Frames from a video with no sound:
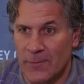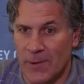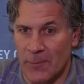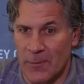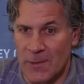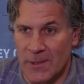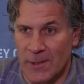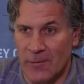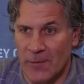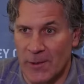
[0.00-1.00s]
it was an
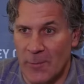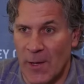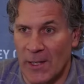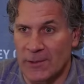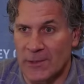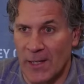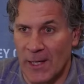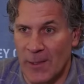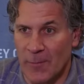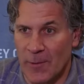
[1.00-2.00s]
evenly matched
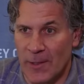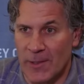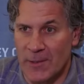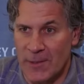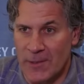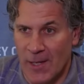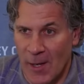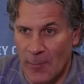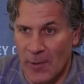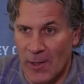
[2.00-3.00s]
game, and they just
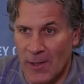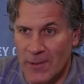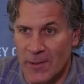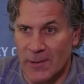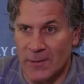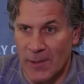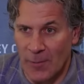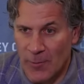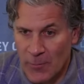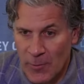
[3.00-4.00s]
capitalized on
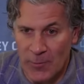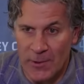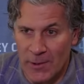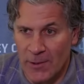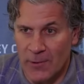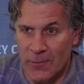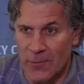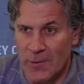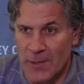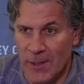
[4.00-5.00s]
some, and we would need to do
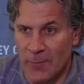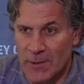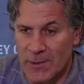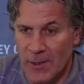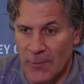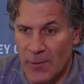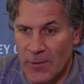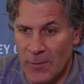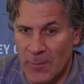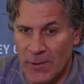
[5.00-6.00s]
the same to stay with
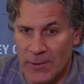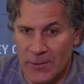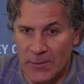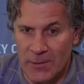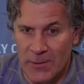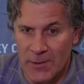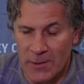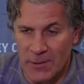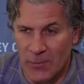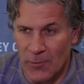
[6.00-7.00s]
it. But just
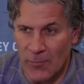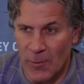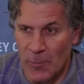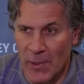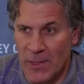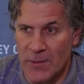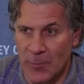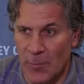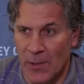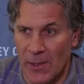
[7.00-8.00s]
like sort of our base
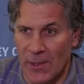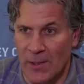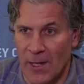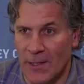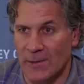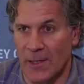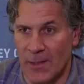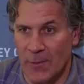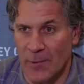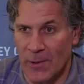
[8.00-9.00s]
of play last
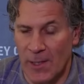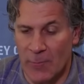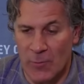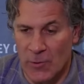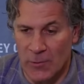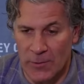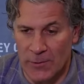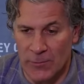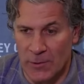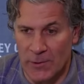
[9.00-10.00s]
game in game two
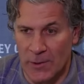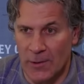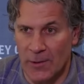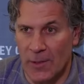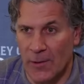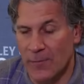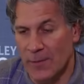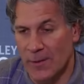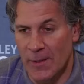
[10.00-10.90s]
just wasn't good enough,